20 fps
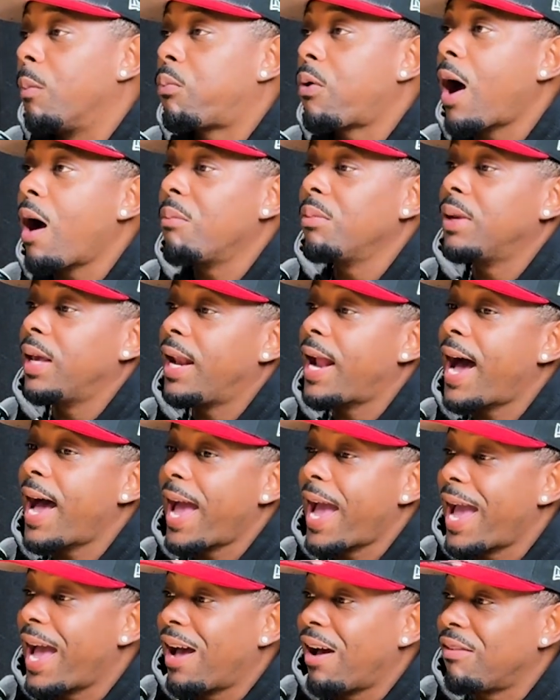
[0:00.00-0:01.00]
problem that I
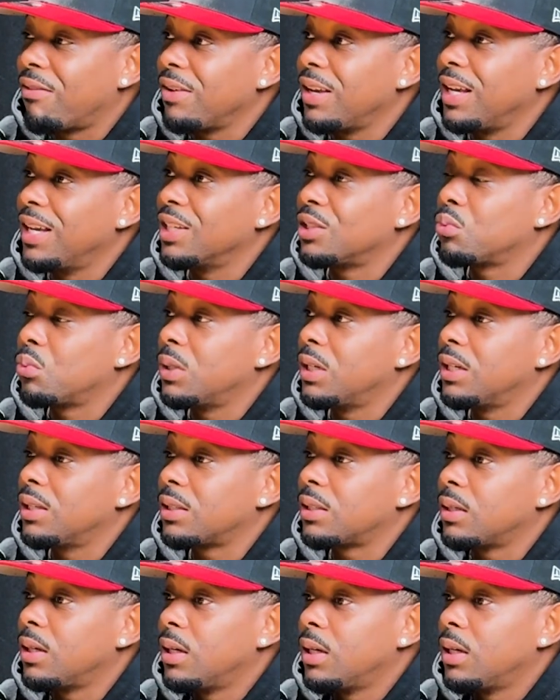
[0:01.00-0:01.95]
have is with